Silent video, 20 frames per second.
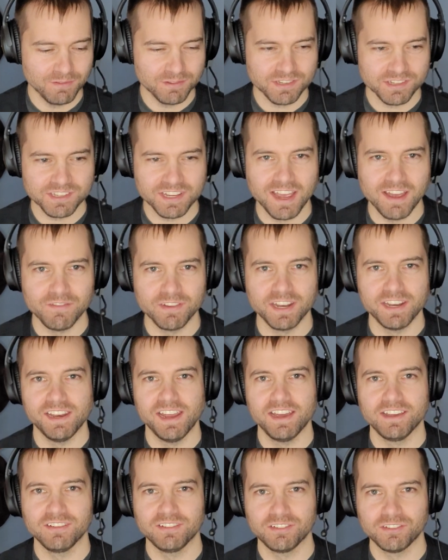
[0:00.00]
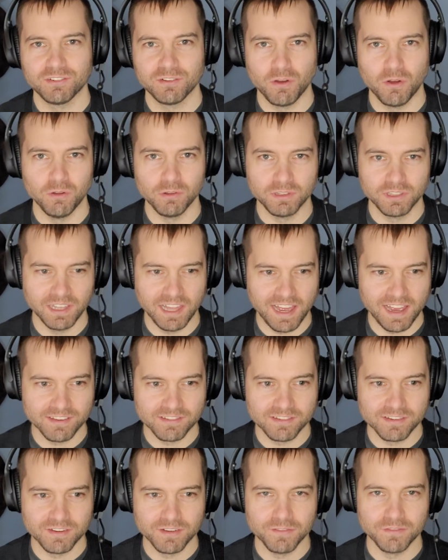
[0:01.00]
I was just having a nice cold
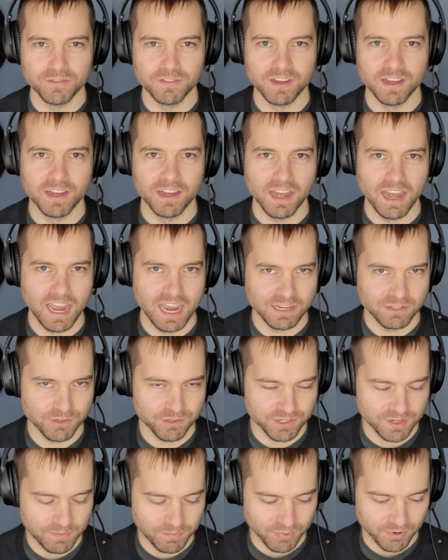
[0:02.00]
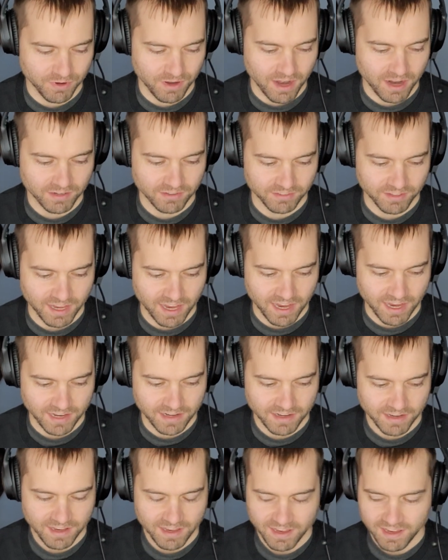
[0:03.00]
glass of uh, hydrogen
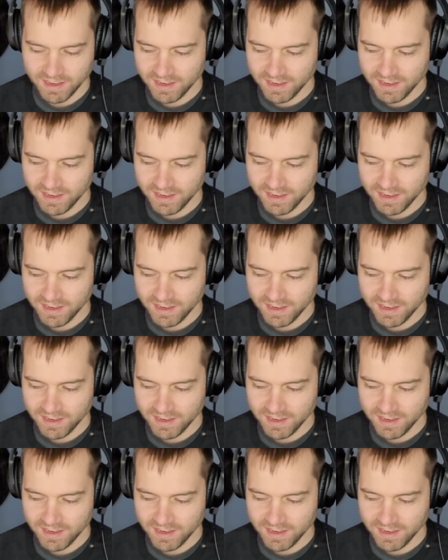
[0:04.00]
peroxide,